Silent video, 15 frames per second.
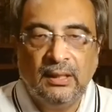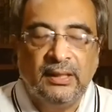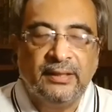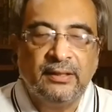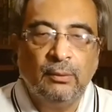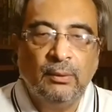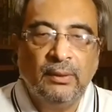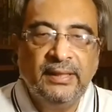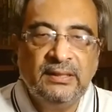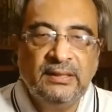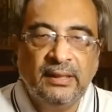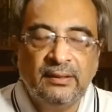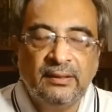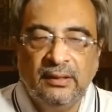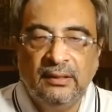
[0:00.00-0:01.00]
otherwise
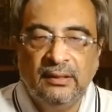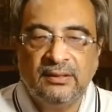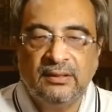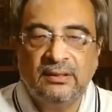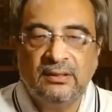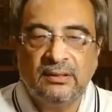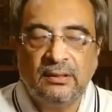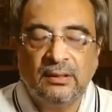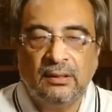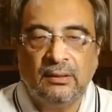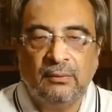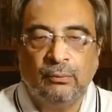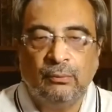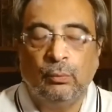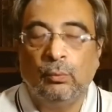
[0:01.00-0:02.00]
i think this is
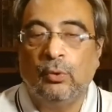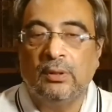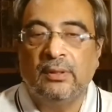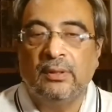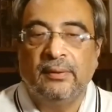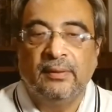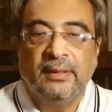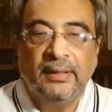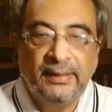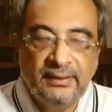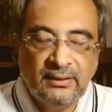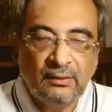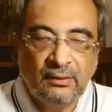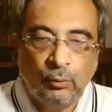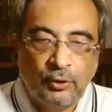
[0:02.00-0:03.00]
uh, what
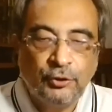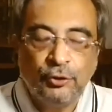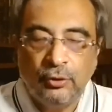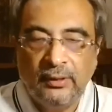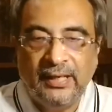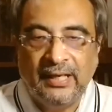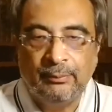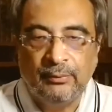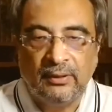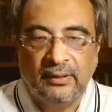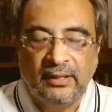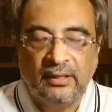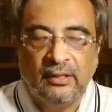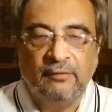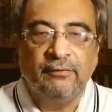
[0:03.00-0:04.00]
is what should happen
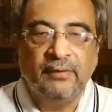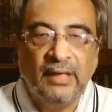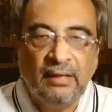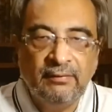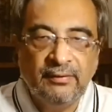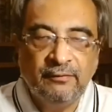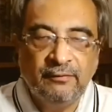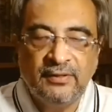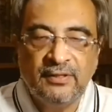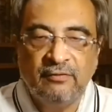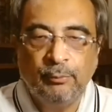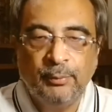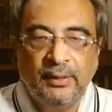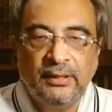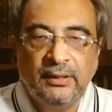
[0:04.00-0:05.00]
that if we have a difference of
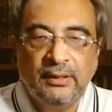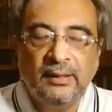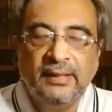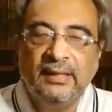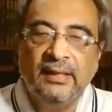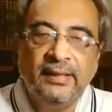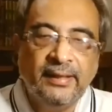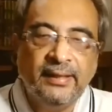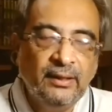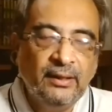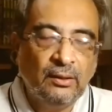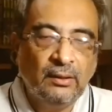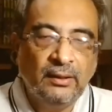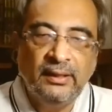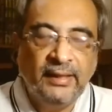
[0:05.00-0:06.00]
opinion in any
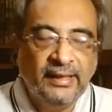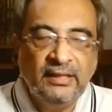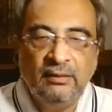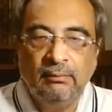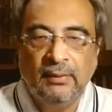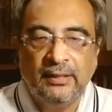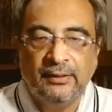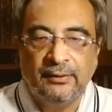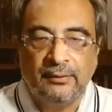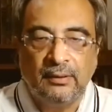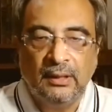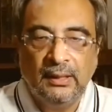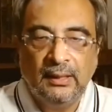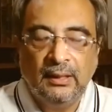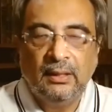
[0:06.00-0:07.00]
in any matter
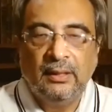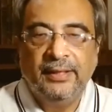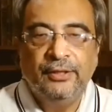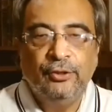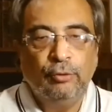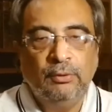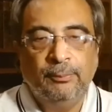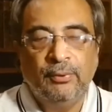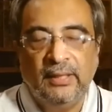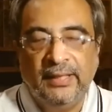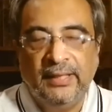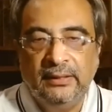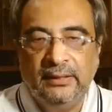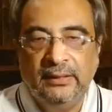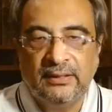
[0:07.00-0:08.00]
it should be
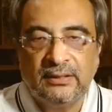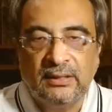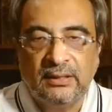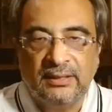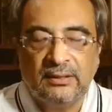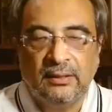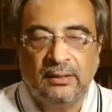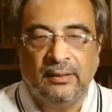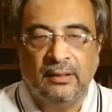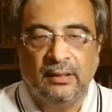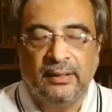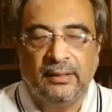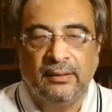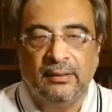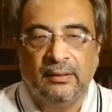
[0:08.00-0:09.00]
politely discussed and,
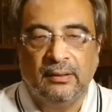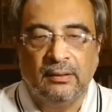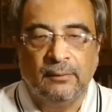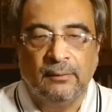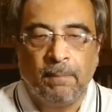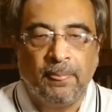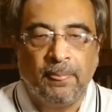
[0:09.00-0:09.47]
and uh,